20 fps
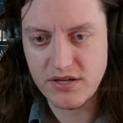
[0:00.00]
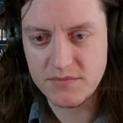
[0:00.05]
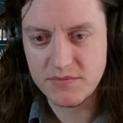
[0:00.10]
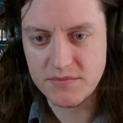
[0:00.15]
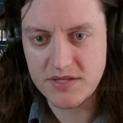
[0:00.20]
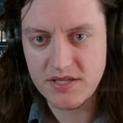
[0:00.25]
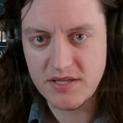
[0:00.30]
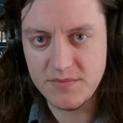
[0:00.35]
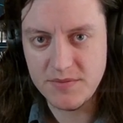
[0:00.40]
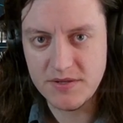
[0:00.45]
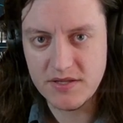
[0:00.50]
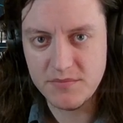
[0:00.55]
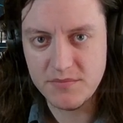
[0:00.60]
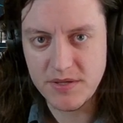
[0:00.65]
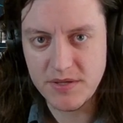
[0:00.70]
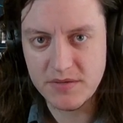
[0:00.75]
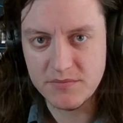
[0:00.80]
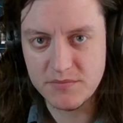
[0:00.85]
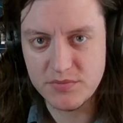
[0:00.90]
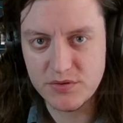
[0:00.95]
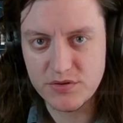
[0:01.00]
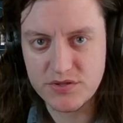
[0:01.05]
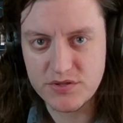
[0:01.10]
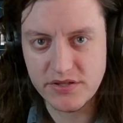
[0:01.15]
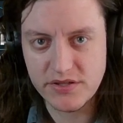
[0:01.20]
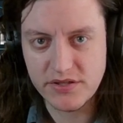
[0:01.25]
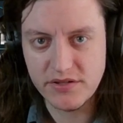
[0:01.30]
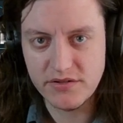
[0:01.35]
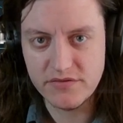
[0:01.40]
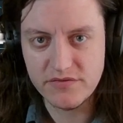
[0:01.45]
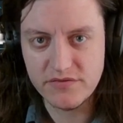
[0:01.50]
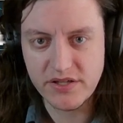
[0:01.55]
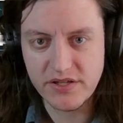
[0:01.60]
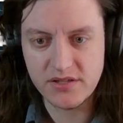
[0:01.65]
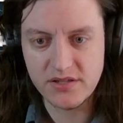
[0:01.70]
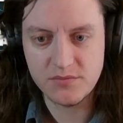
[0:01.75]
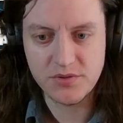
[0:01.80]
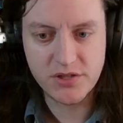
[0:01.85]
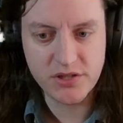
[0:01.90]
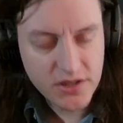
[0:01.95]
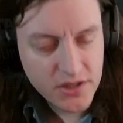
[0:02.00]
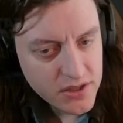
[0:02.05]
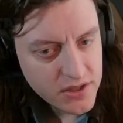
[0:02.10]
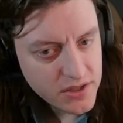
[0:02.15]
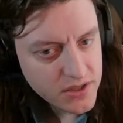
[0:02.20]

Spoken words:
I'm keeping the Bamboozle available